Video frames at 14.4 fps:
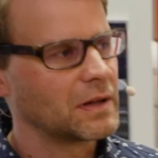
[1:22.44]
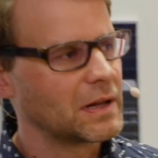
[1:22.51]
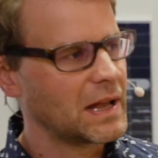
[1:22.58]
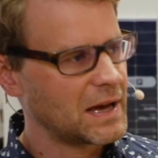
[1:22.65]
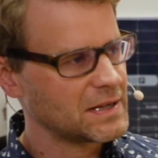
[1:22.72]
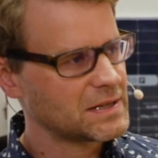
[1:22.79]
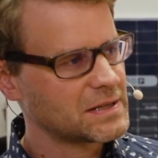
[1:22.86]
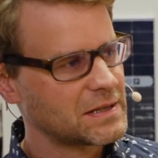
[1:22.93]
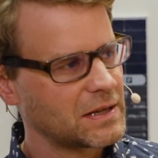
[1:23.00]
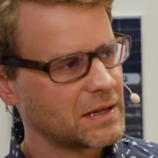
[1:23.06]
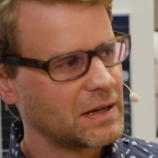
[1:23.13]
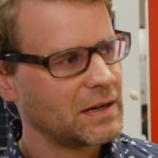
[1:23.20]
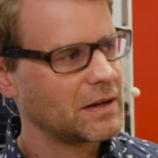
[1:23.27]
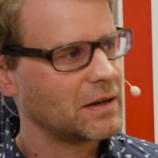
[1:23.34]
Last
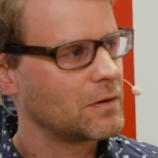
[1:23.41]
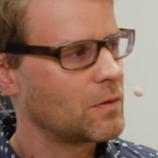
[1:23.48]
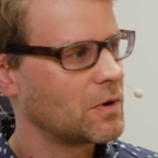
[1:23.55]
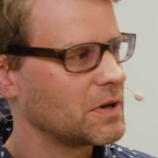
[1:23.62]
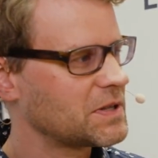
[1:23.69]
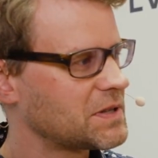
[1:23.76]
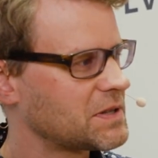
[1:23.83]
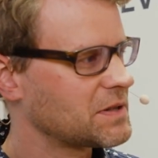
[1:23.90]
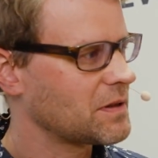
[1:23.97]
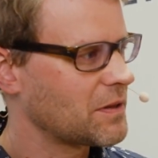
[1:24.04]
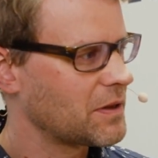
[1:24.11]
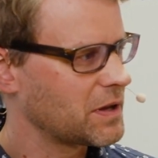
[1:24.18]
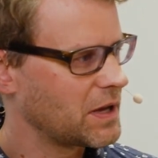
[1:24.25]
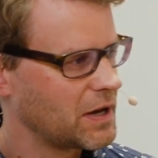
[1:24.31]
year was
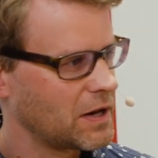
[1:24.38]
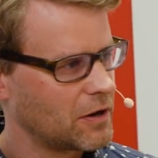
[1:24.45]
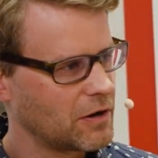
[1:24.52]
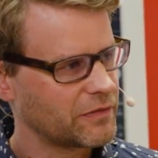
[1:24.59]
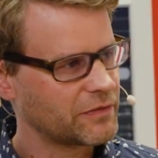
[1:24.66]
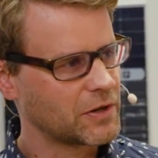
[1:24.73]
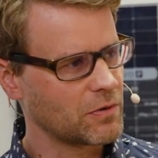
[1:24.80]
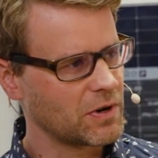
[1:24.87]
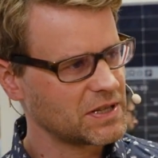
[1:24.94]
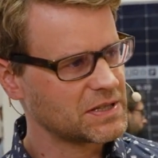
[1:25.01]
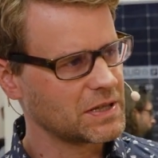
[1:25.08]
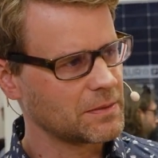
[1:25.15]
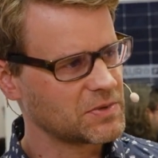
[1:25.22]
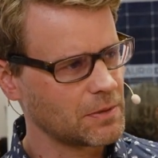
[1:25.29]
the year of
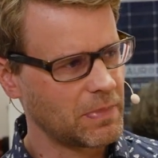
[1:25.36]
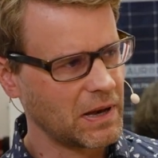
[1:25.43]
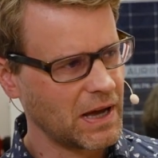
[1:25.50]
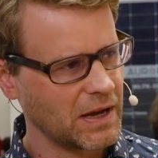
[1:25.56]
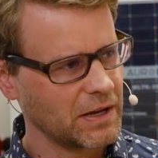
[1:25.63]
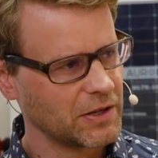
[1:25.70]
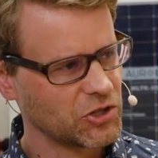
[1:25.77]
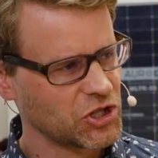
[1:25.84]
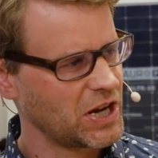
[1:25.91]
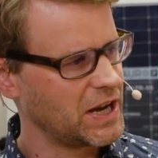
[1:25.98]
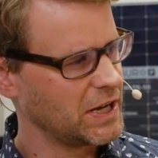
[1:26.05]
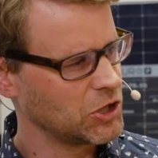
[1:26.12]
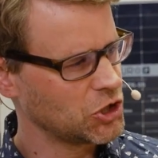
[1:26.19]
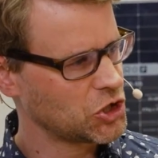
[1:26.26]
disruptive supply
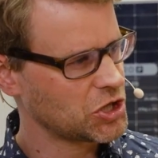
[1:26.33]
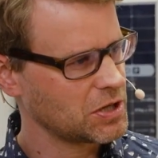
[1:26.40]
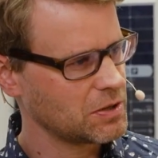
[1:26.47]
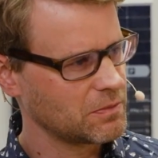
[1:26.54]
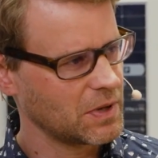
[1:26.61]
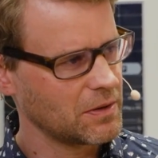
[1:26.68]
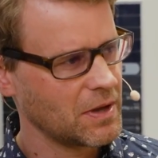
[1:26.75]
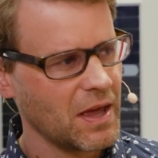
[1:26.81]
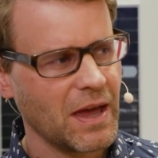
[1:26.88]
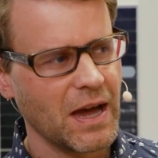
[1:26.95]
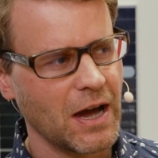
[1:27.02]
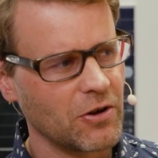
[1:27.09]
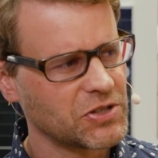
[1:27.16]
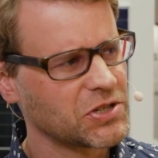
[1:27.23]
change.
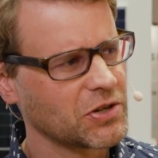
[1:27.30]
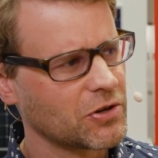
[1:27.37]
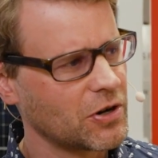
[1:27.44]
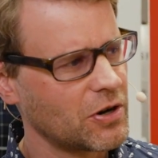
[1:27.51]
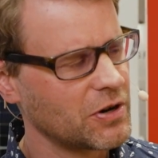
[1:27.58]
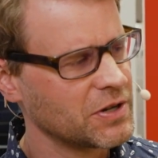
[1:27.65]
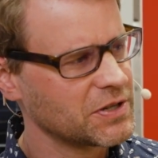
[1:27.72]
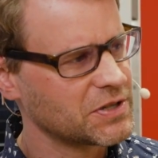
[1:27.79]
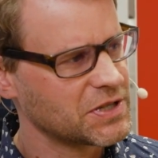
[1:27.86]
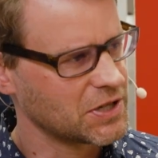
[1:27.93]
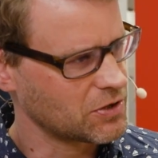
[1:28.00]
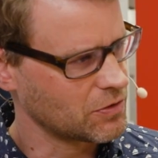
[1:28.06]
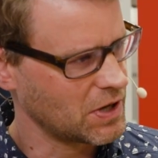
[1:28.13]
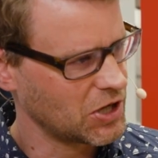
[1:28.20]
How's the current
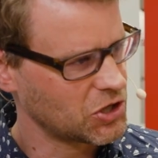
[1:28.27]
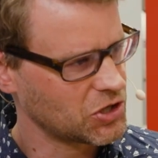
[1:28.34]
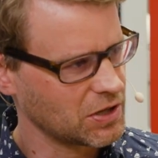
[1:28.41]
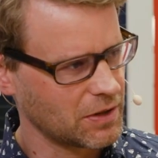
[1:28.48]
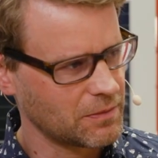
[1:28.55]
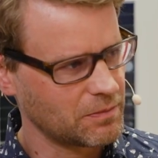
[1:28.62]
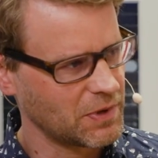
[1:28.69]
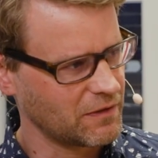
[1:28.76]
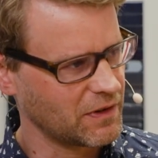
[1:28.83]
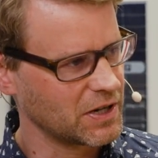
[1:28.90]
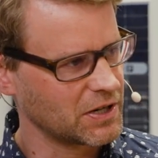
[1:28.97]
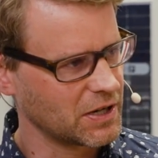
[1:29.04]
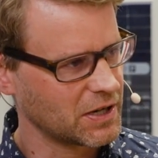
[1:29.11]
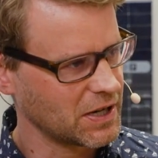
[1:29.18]
situation at
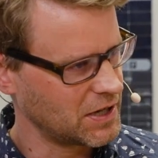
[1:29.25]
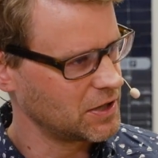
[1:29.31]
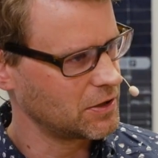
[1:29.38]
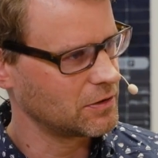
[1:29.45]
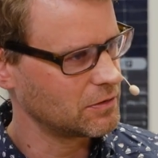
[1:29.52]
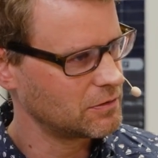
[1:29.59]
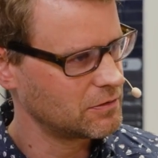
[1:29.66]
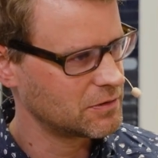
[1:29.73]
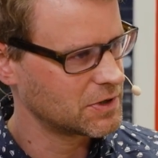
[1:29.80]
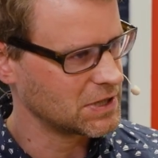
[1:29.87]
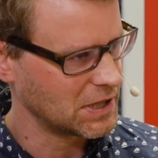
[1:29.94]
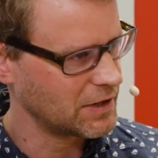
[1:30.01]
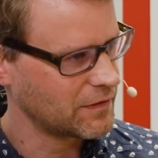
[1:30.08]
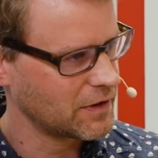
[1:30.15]
BYD? Can you
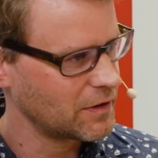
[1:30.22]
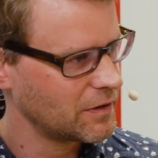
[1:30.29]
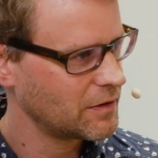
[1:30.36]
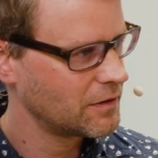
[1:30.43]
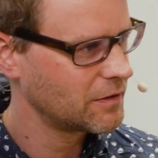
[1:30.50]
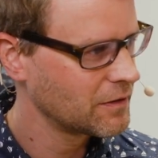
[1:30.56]
deliver?